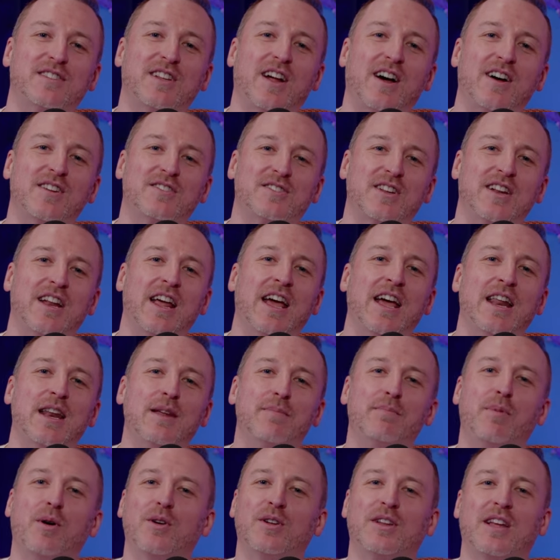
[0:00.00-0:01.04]
stars on any
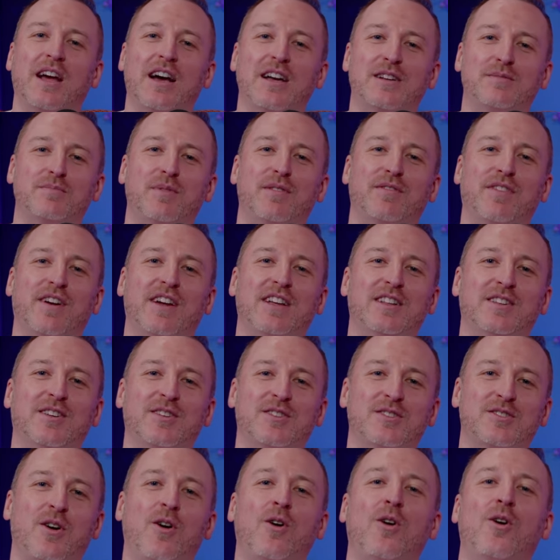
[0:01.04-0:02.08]
podcast
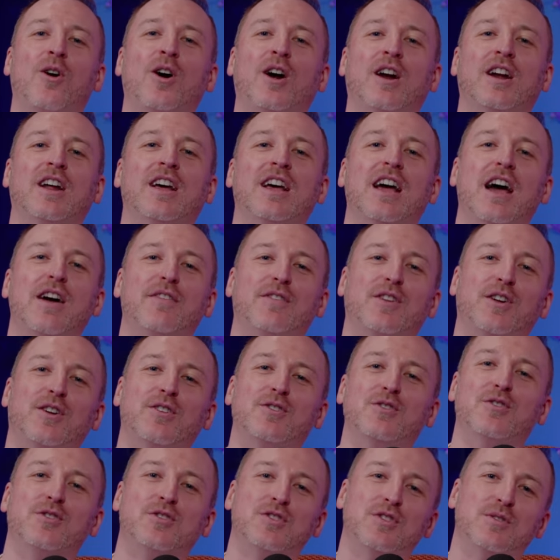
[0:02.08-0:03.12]
providers, or if you're
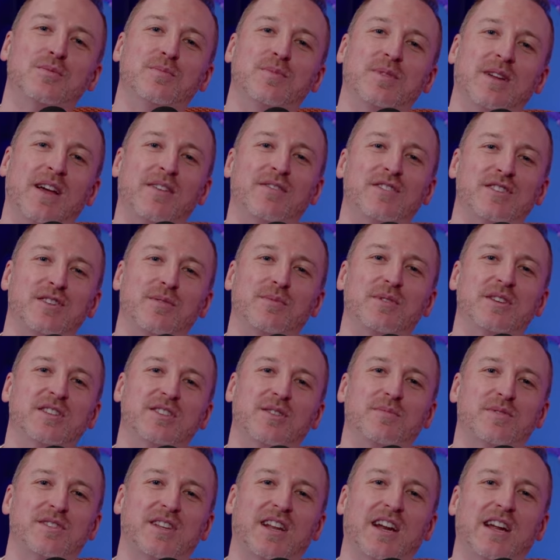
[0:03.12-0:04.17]
on YouTube, give us a wee
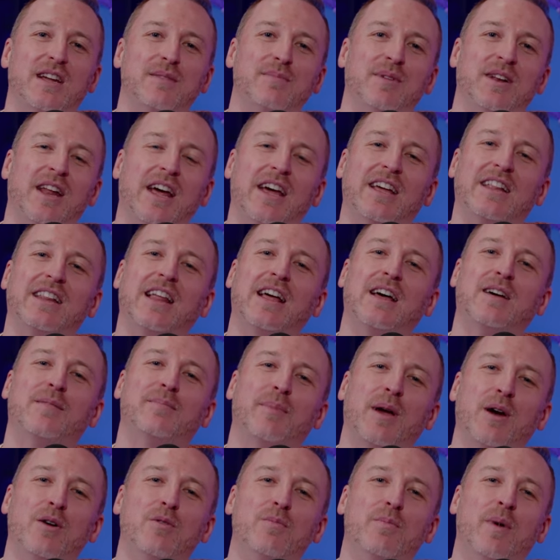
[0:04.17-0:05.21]
subscribe and hit that
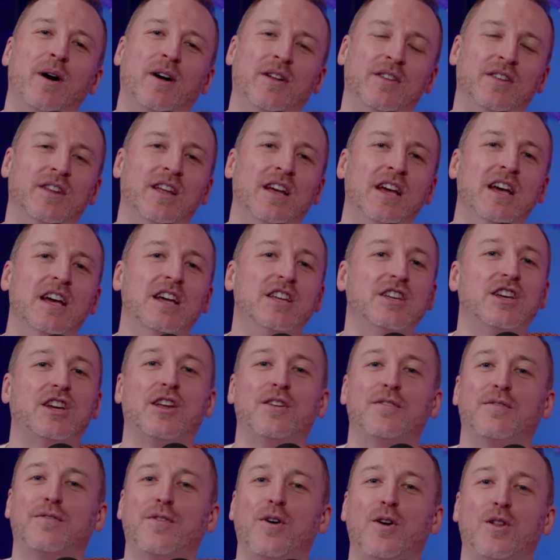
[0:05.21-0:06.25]
bell button. You
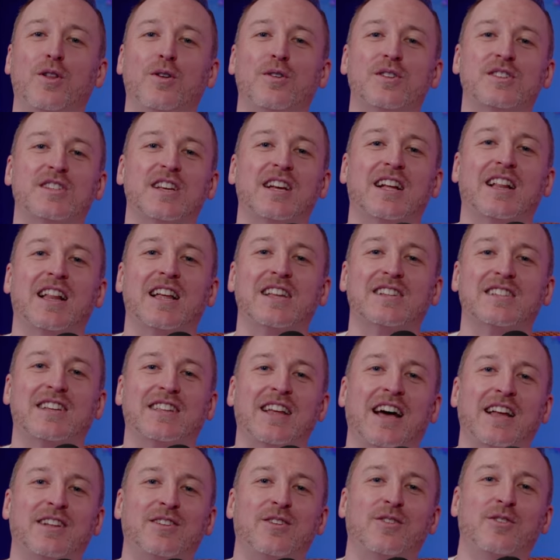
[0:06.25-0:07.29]
can follow us on glasgow
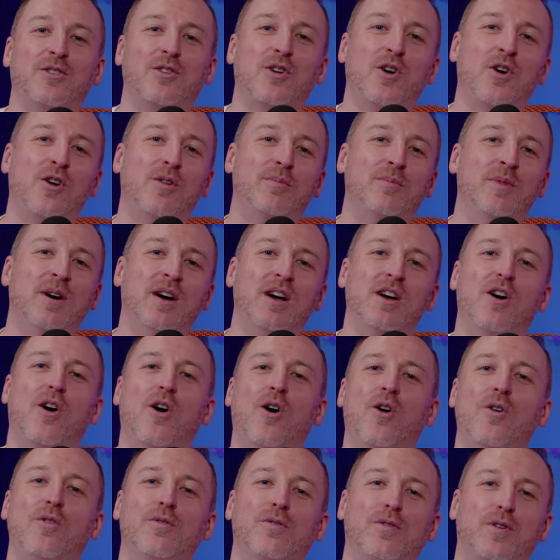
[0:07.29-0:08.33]
dad dot com.
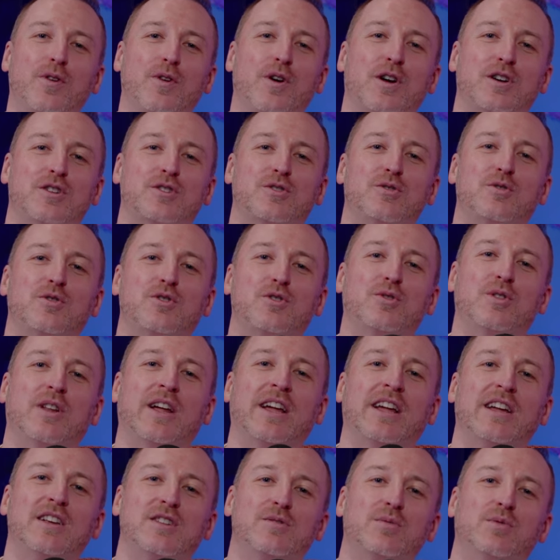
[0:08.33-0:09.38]
All through our social
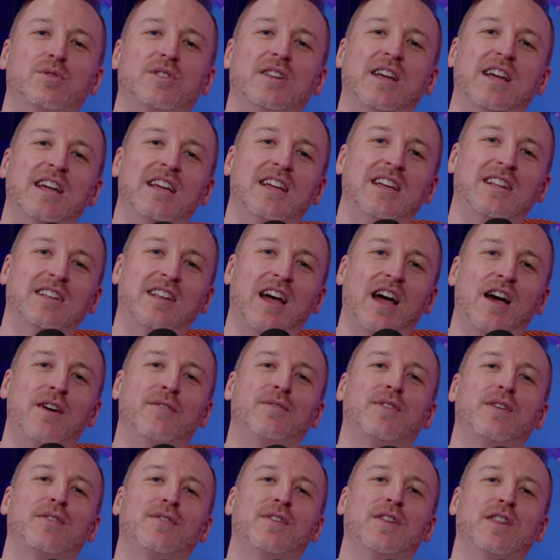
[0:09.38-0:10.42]
links will take you to
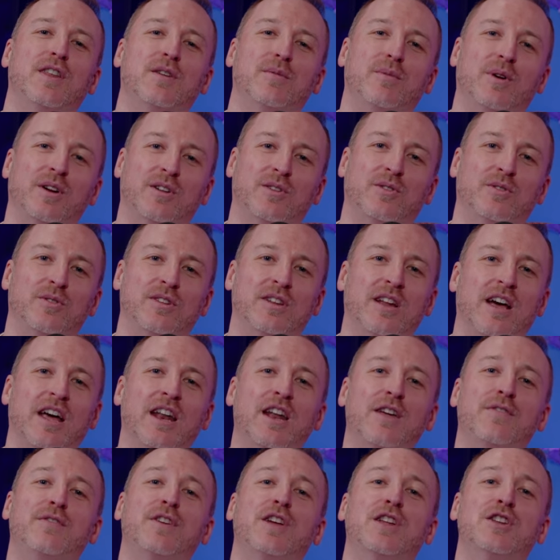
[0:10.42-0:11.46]
everything that we're doing.
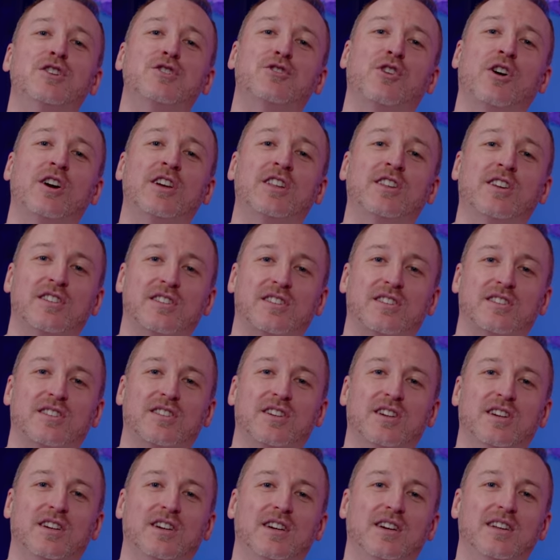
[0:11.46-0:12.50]
And if you enjoyed us,
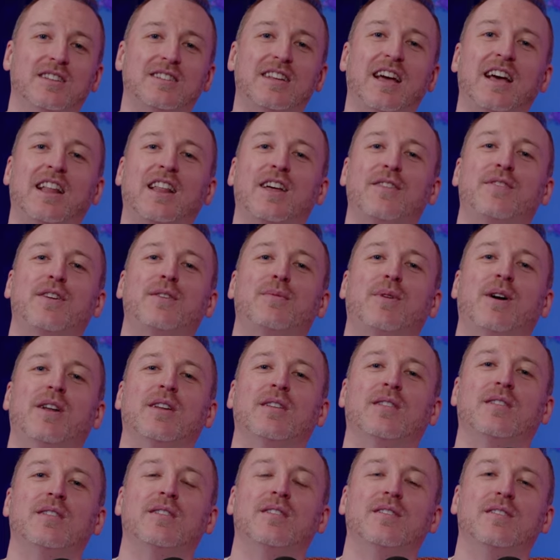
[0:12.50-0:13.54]
tell
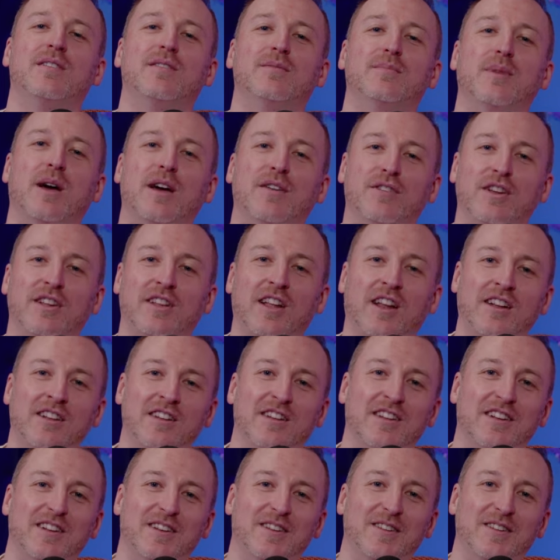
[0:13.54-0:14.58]
everyone. But if you didn't,